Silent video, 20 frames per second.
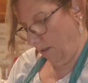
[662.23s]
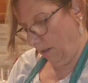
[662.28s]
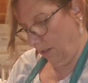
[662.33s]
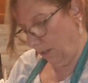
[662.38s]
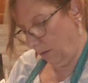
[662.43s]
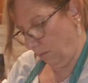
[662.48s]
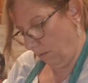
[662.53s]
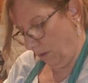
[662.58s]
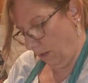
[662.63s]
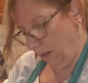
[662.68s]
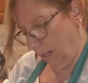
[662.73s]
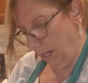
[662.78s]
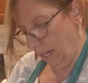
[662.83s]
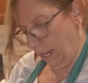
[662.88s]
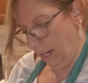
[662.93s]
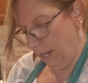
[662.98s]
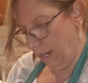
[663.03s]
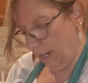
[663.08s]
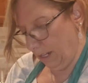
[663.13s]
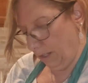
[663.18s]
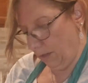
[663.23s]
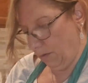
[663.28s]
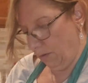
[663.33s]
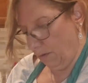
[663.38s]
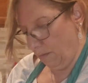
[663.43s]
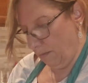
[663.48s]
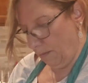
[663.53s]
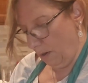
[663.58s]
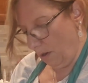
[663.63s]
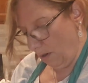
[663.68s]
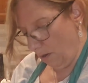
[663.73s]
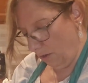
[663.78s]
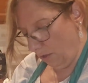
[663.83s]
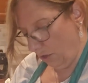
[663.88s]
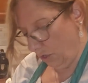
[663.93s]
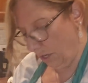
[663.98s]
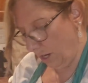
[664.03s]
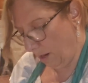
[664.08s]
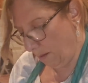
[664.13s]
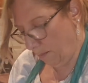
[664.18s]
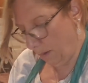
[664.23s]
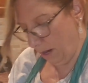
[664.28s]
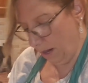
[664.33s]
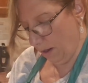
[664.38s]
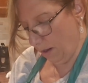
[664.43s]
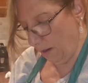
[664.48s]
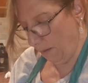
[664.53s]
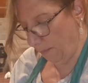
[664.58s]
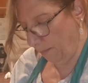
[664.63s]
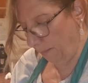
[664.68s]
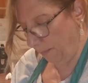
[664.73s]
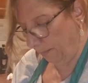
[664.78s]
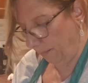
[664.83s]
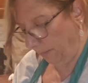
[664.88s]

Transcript: Just want to get it into a ball shape here.